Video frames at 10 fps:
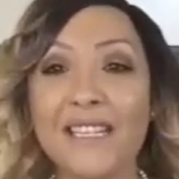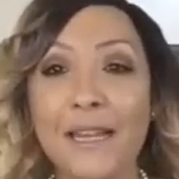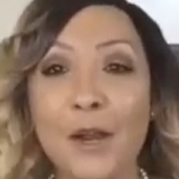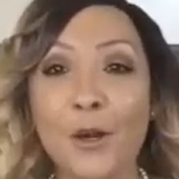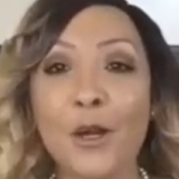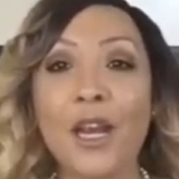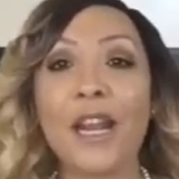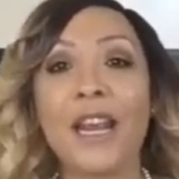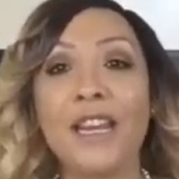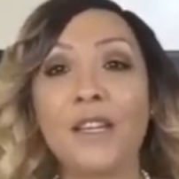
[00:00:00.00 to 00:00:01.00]
I'm talking about.
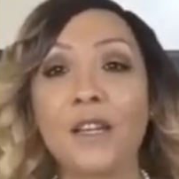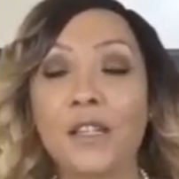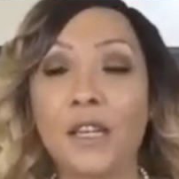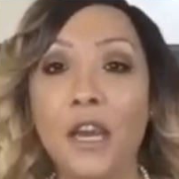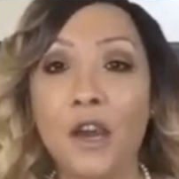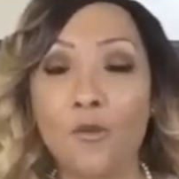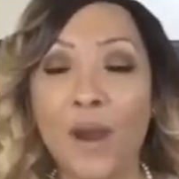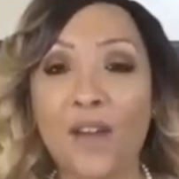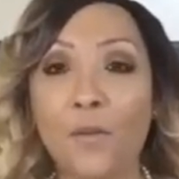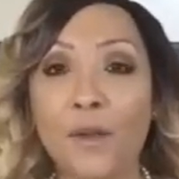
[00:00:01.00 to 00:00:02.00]
The bill of
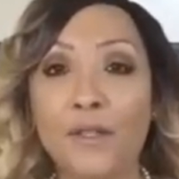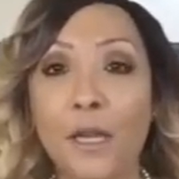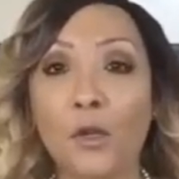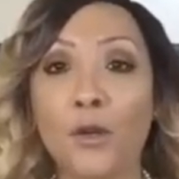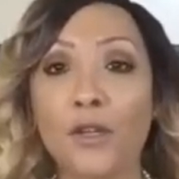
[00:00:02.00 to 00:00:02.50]
exchange,